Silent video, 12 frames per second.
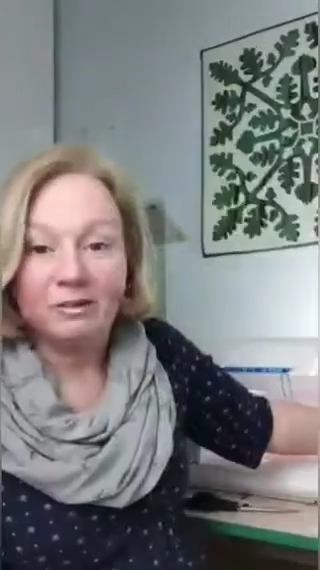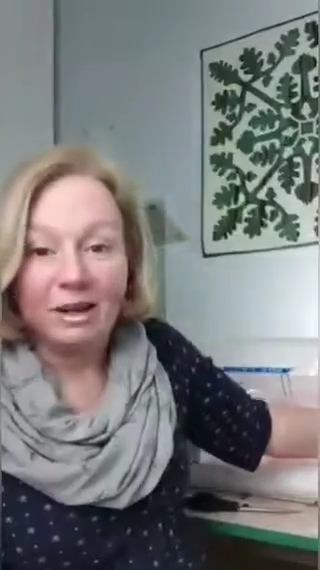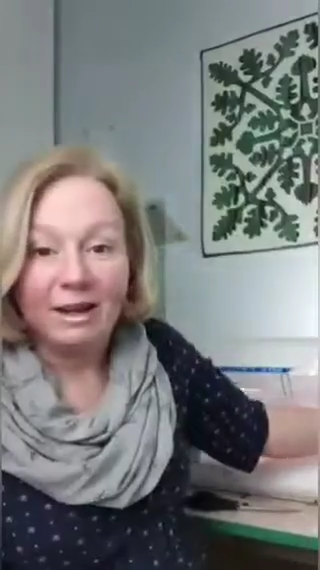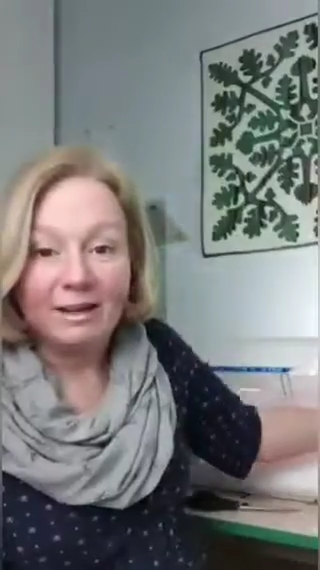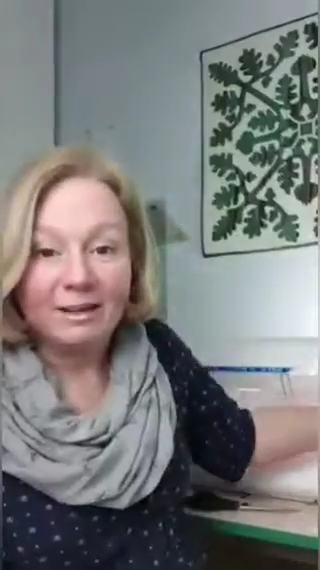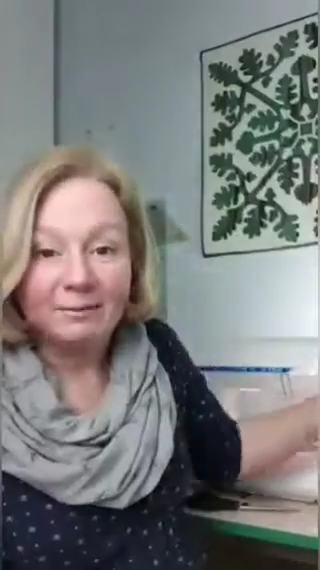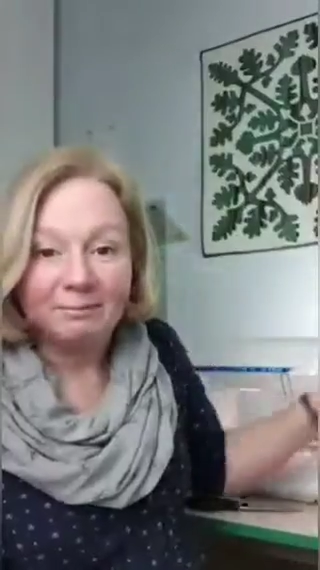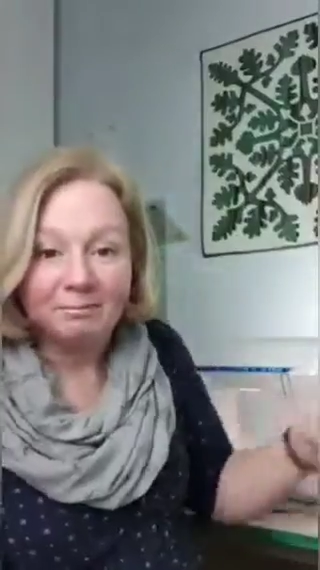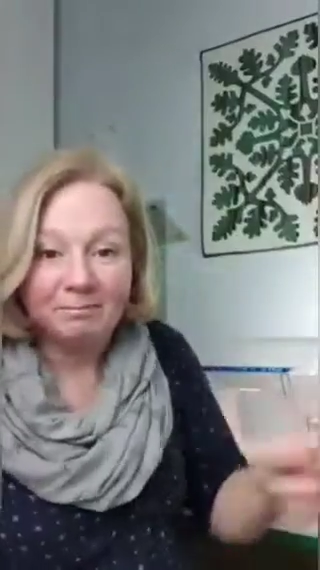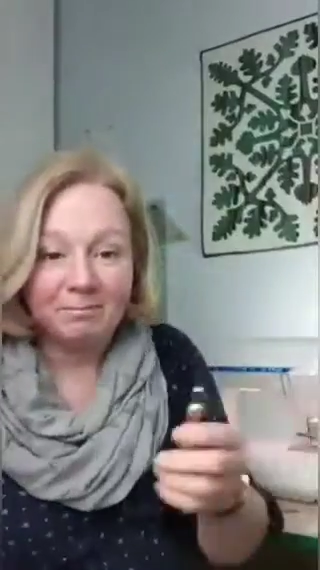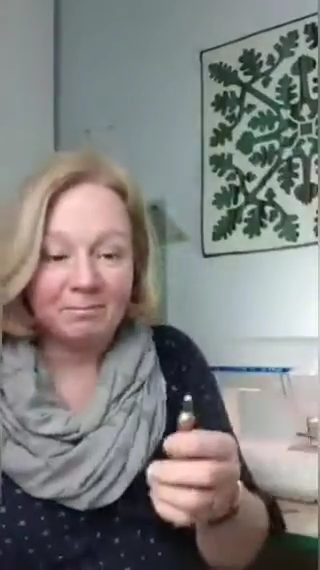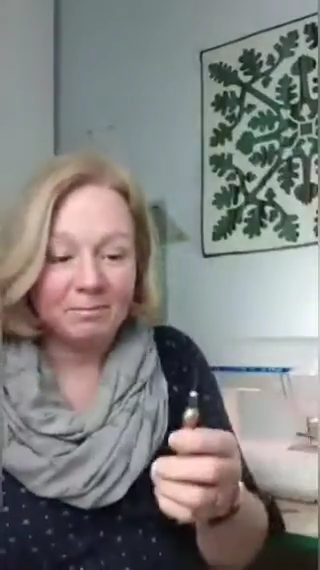Jack,
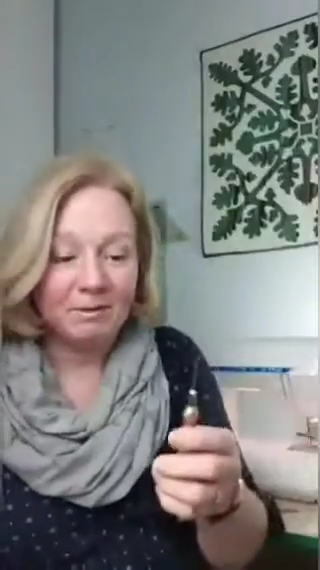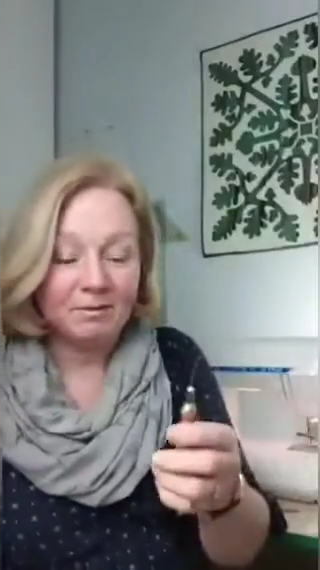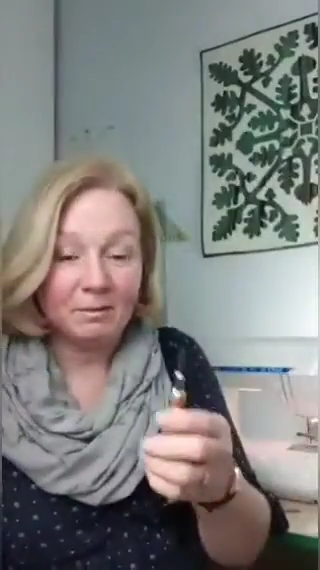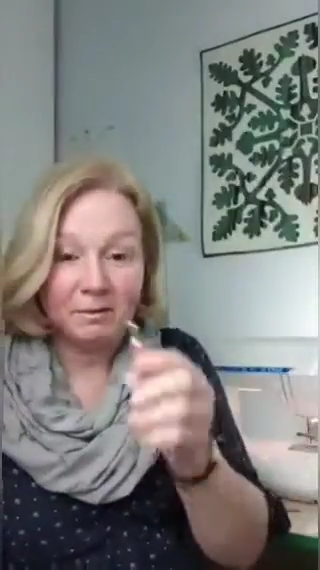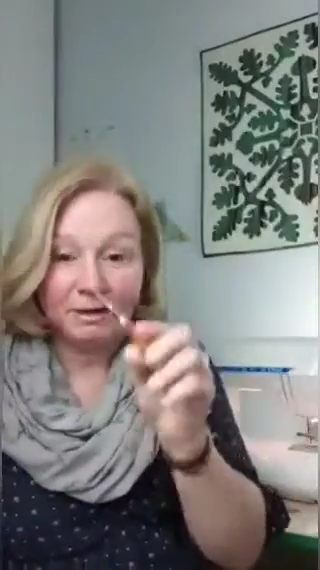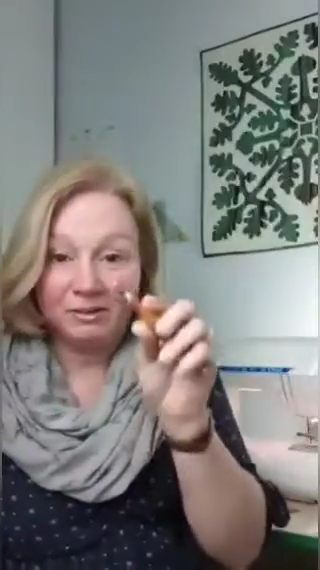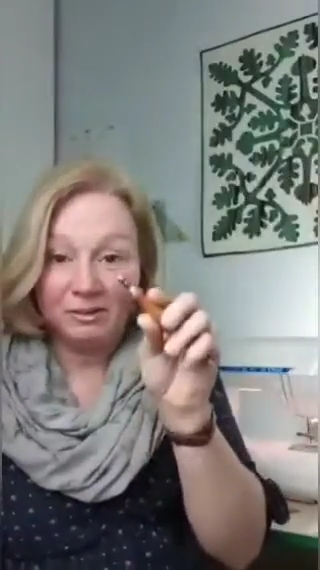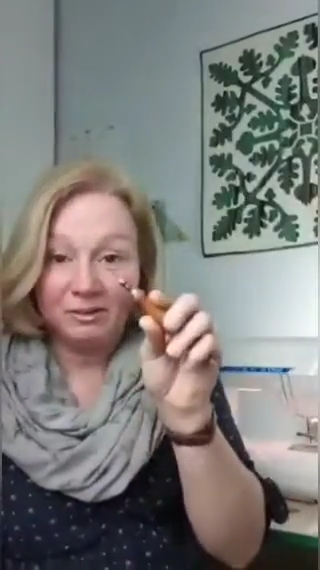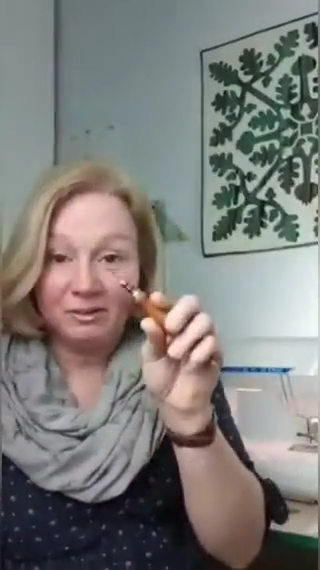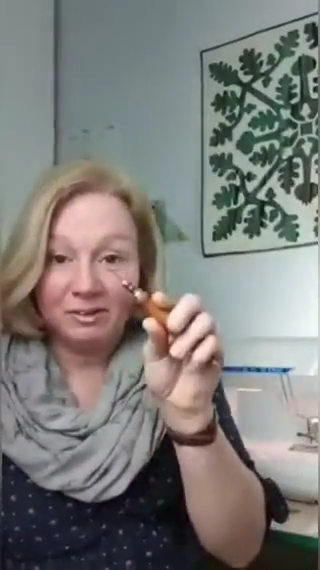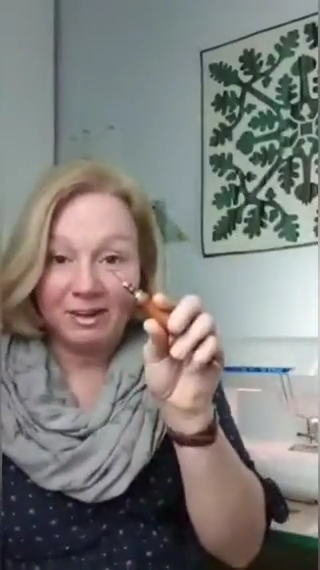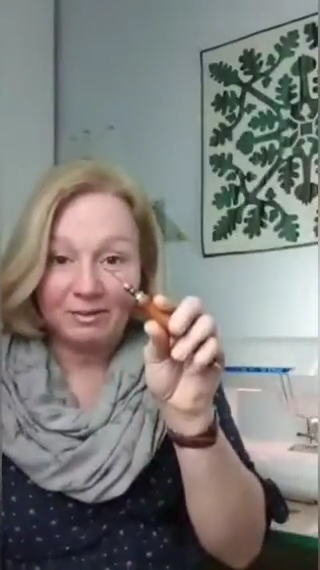so my
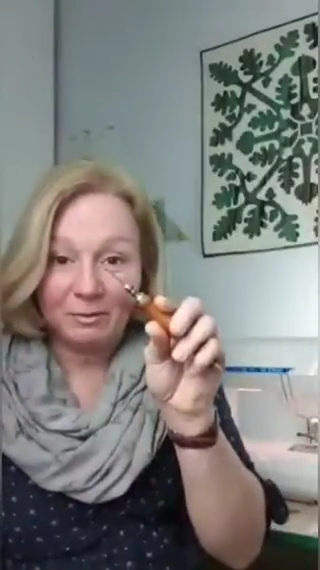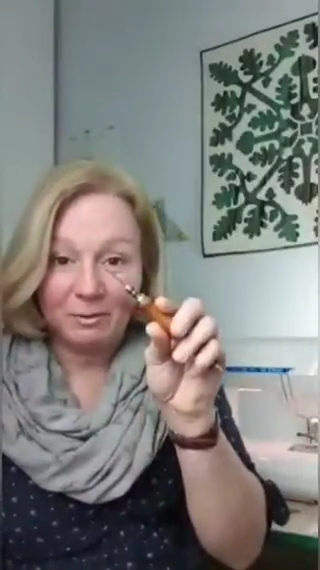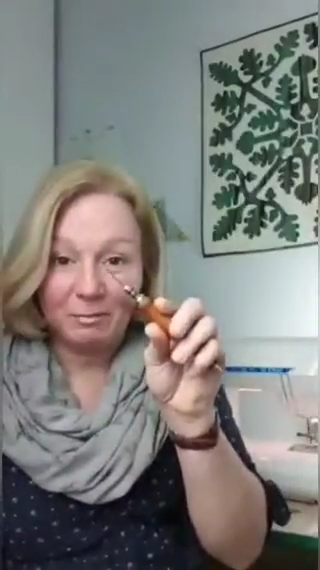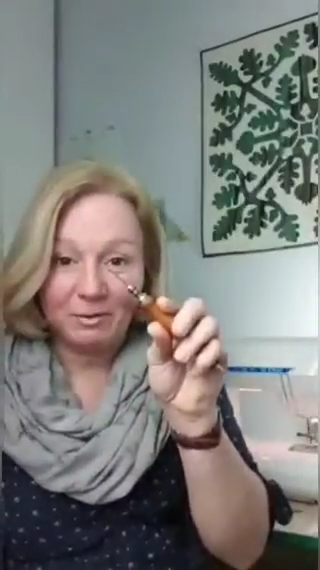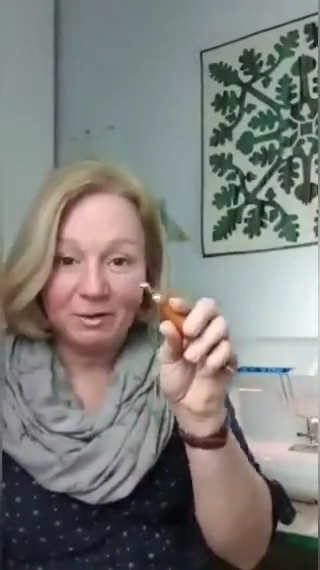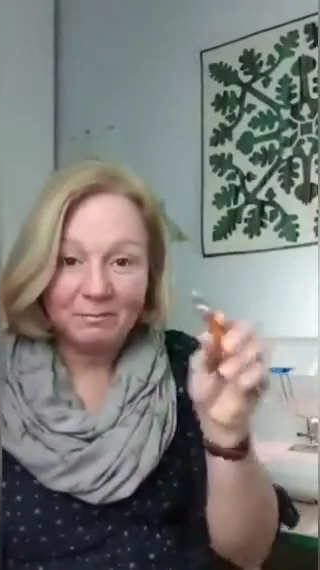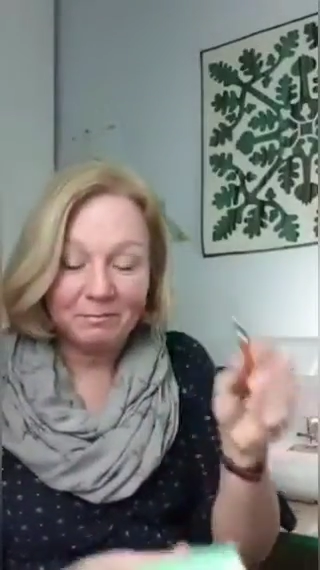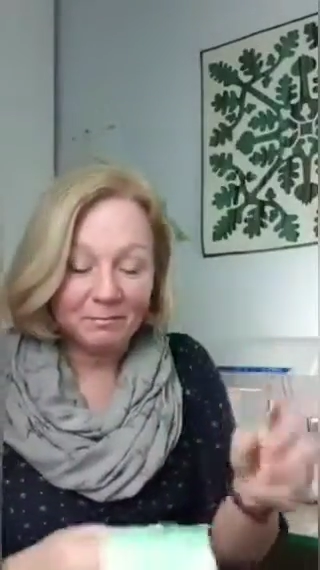Jack the Ripper,